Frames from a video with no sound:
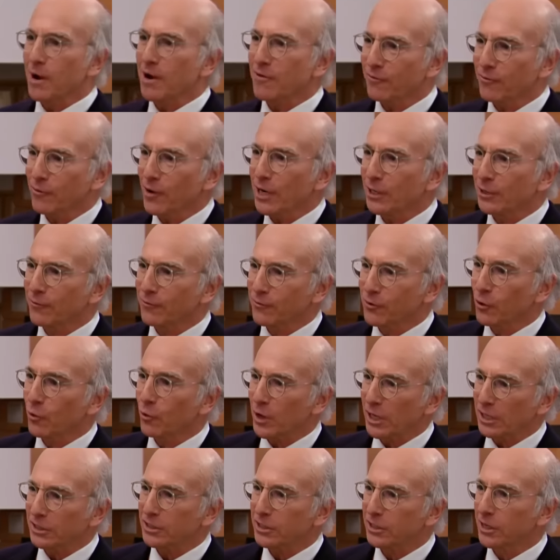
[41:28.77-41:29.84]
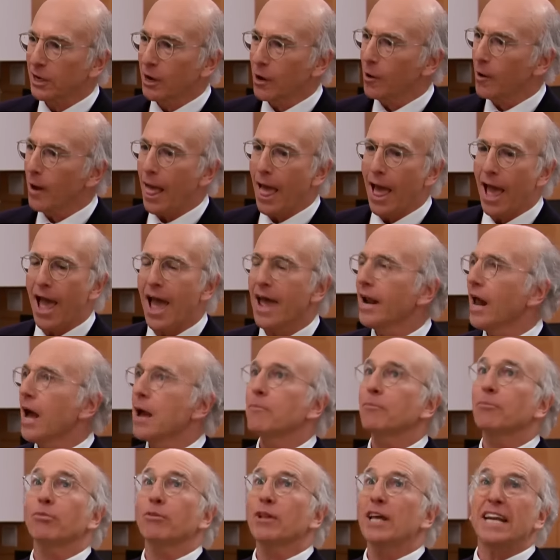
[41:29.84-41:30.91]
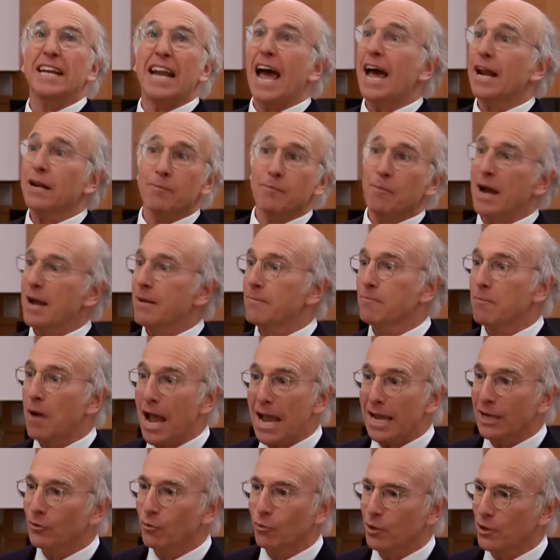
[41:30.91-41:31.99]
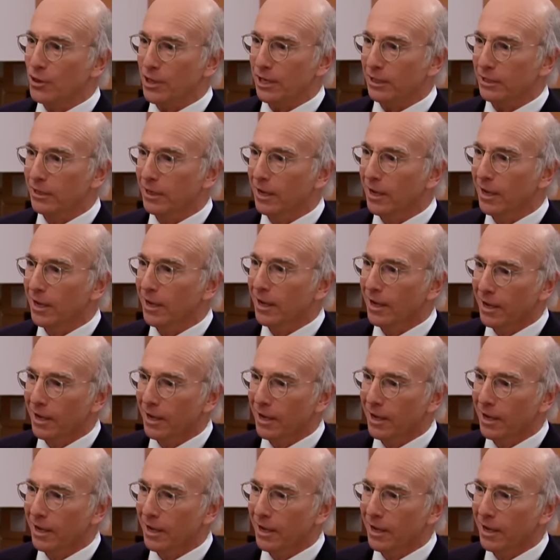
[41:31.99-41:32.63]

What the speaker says: from my friend a few weeks ago, and I played out of my mind with it.